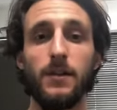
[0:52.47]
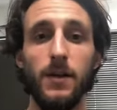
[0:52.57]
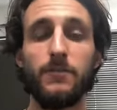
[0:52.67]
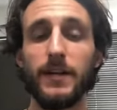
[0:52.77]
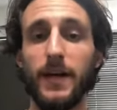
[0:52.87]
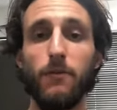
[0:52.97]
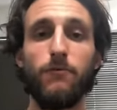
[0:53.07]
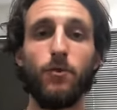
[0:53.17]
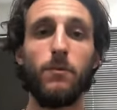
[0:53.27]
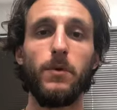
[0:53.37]
love, and care
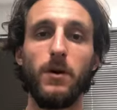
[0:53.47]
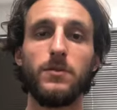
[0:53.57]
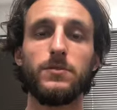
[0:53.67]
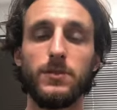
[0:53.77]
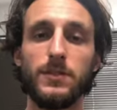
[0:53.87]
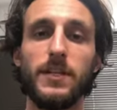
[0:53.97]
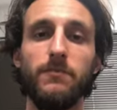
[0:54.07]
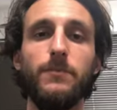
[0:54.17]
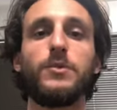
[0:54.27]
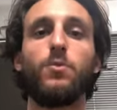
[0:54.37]
for him, but also just
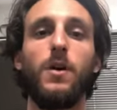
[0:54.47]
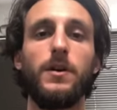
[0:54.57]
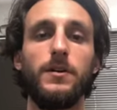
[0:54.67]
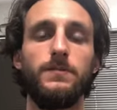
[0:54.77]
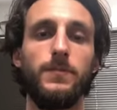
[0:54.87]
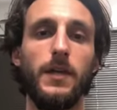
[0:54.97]
give him this water.